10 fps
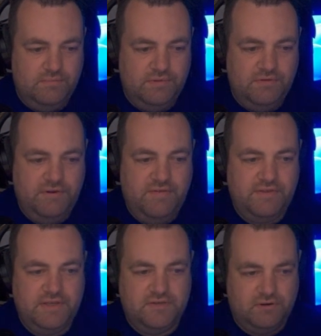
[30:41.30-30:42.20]
Then we have
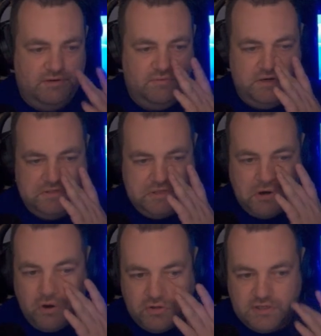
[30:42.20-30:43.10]
these green ones.
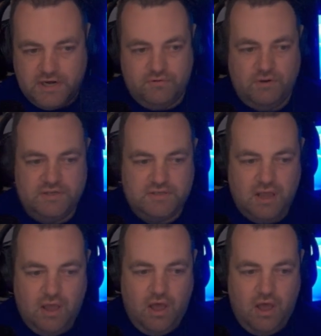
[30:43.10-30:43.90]
They're all side quests.